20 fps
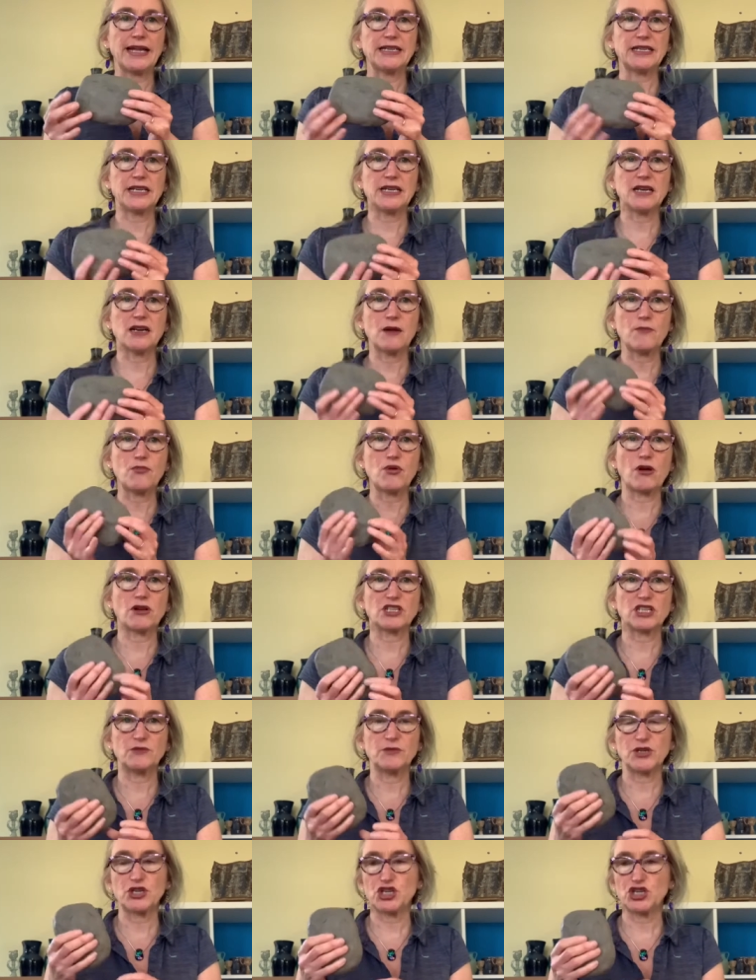in an
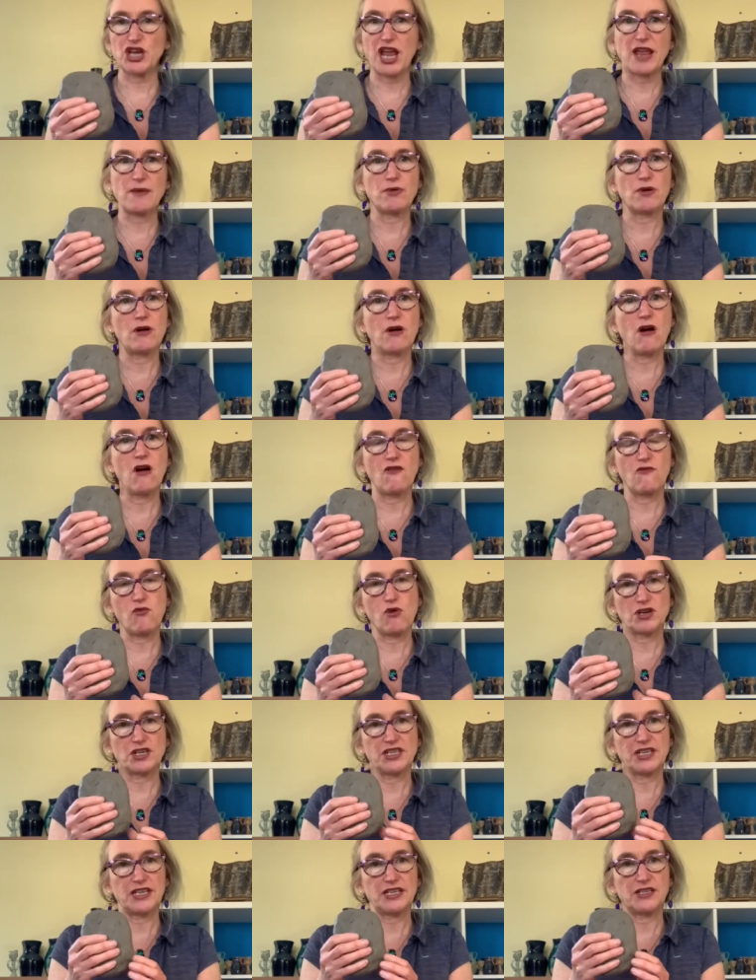approximate shape of
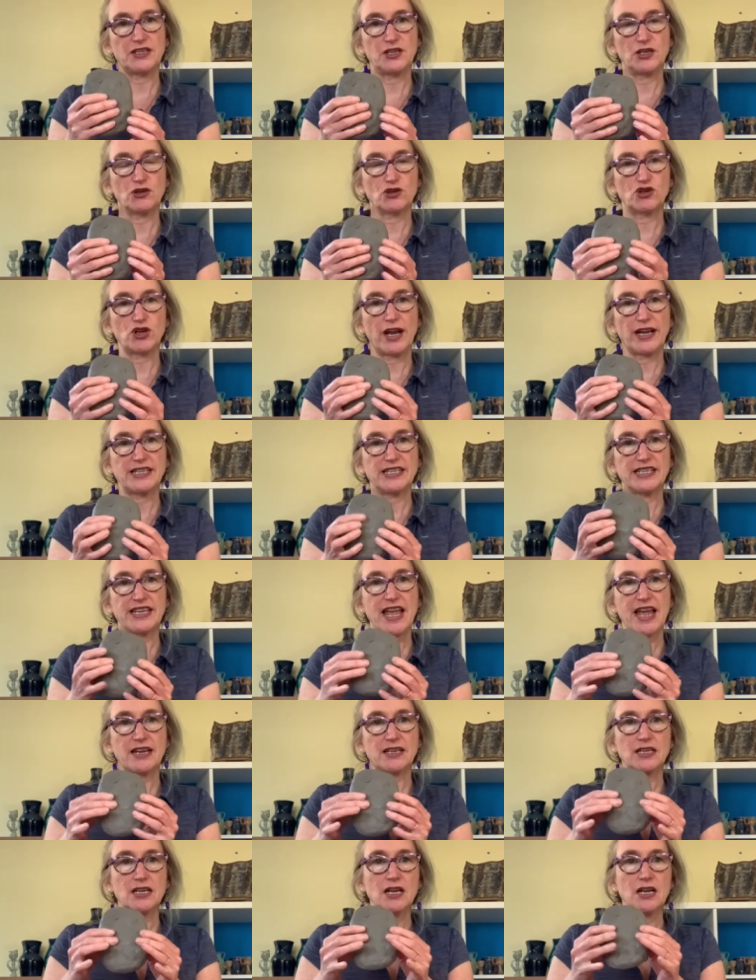what it is that you're trying to
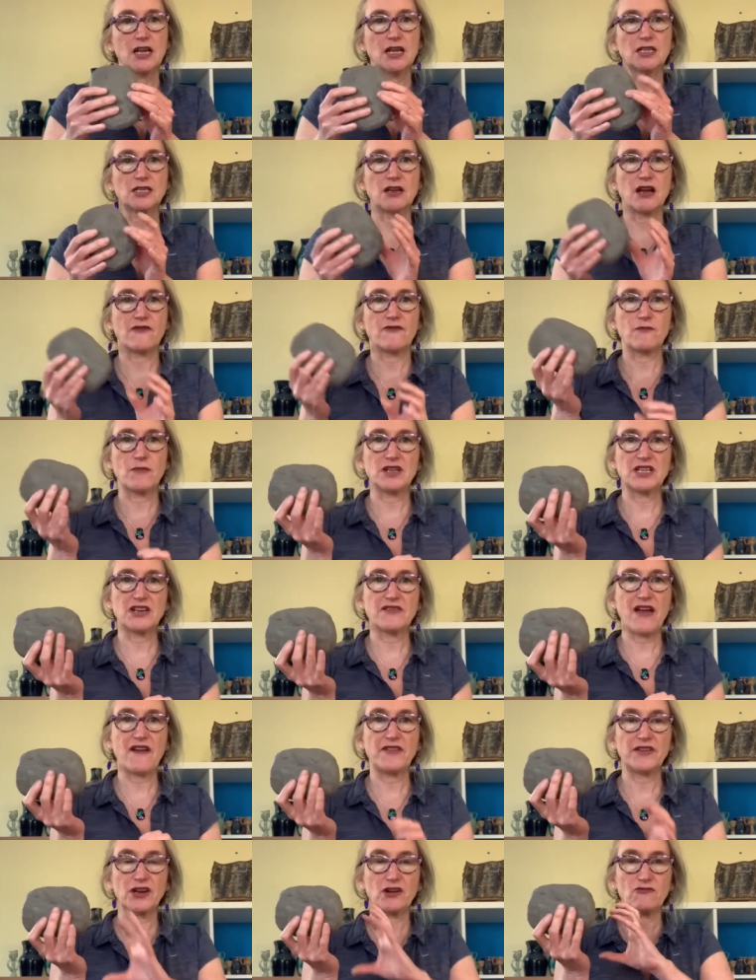get. So instead of
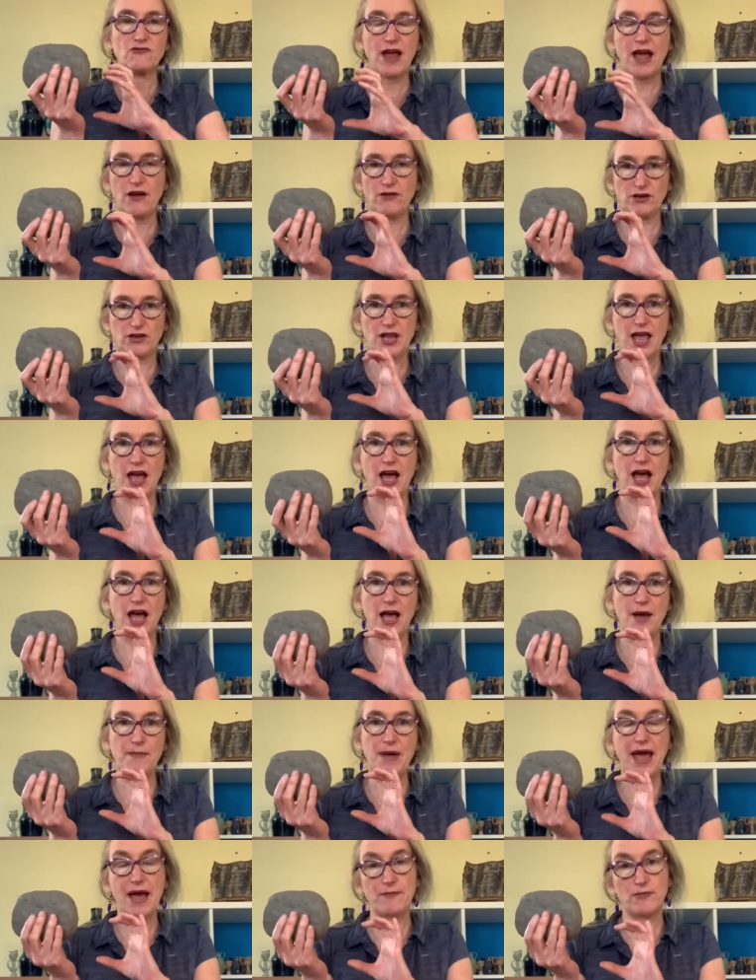having a round
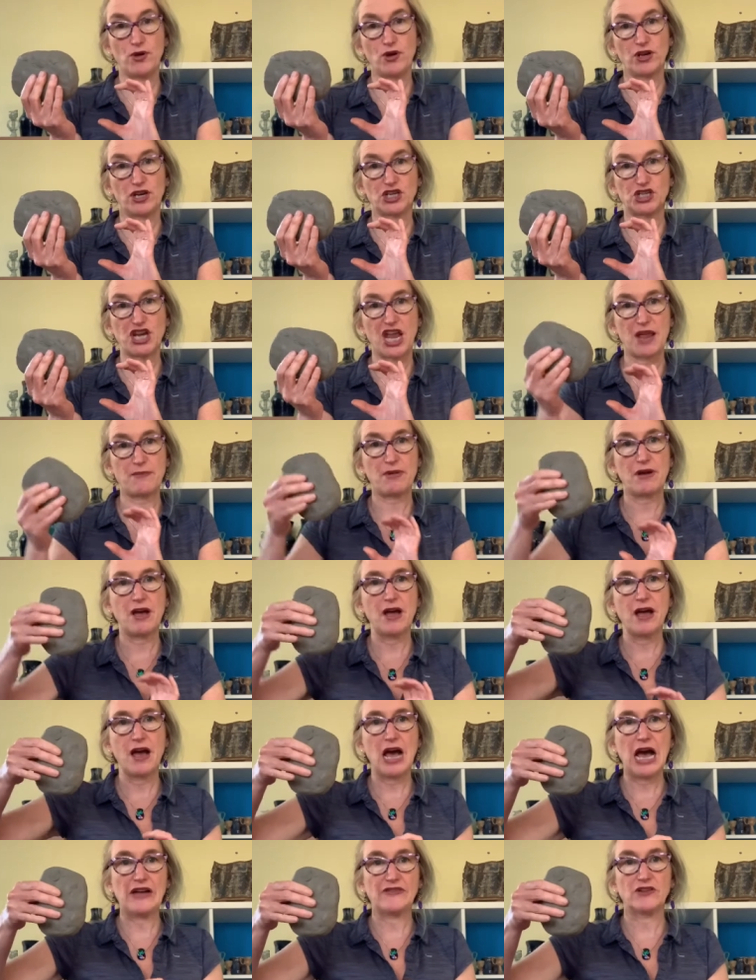hamburger shape,
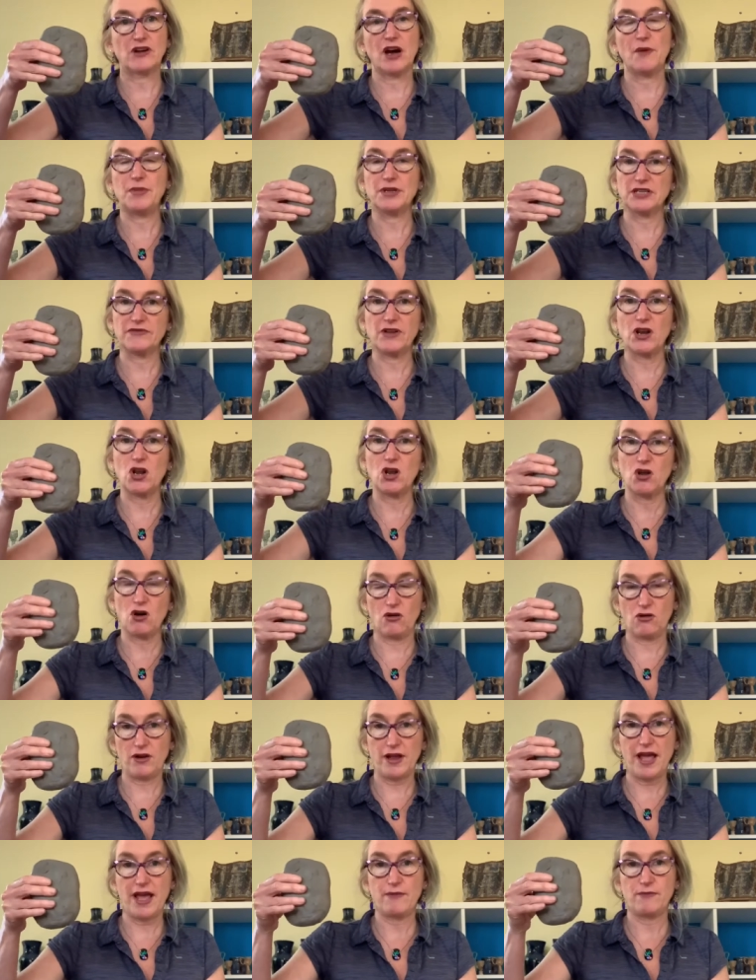I've got a bit of a
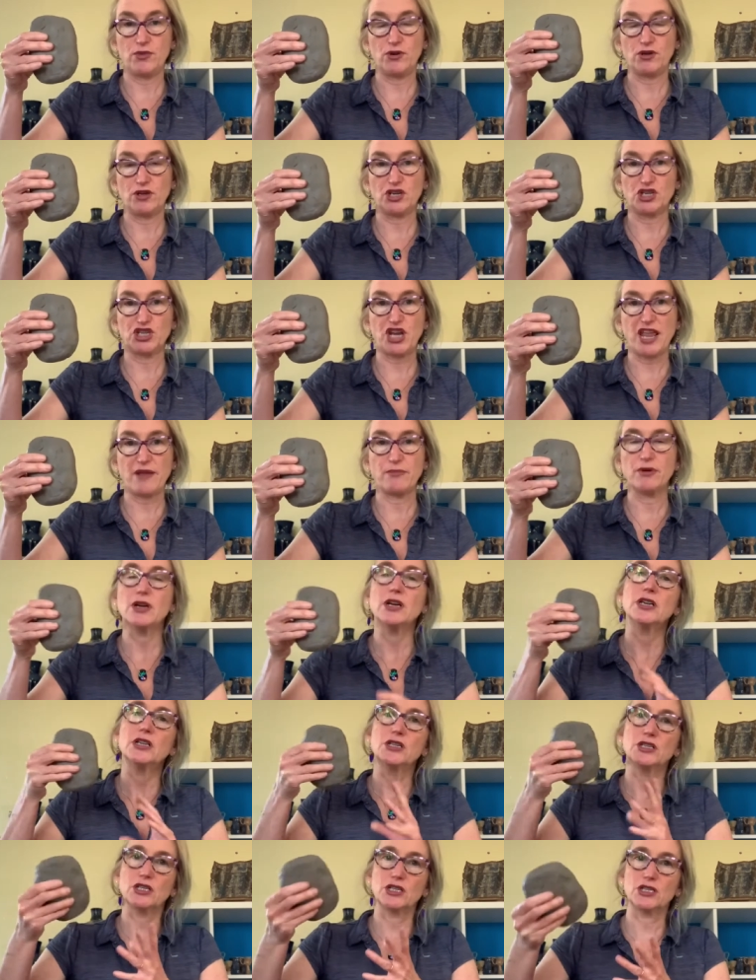long hamburger shape
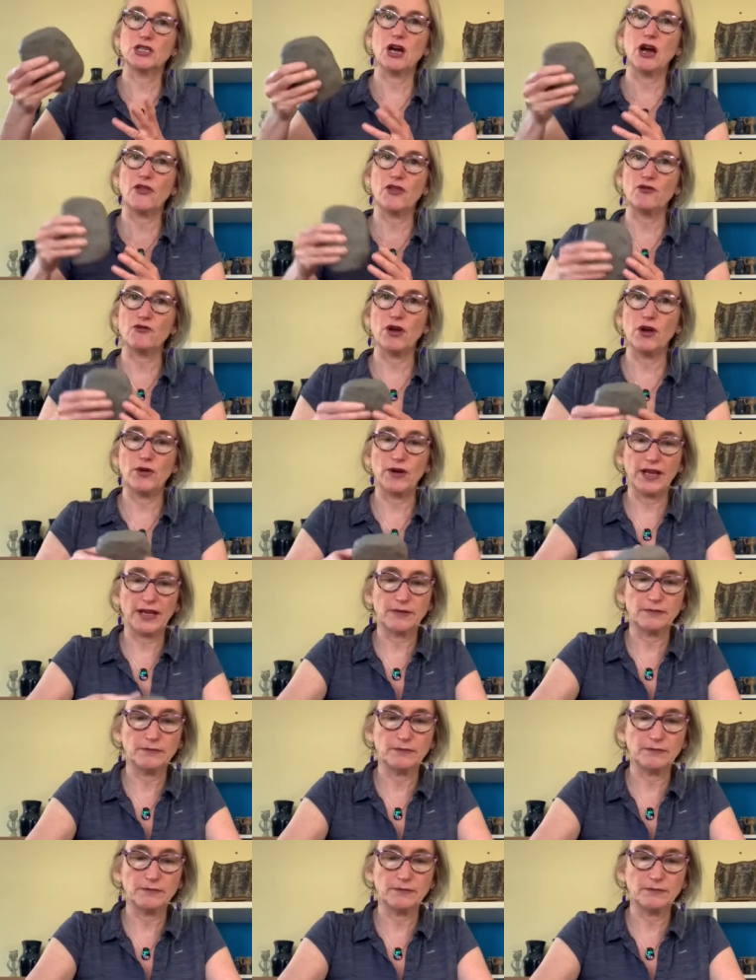to start the rolling.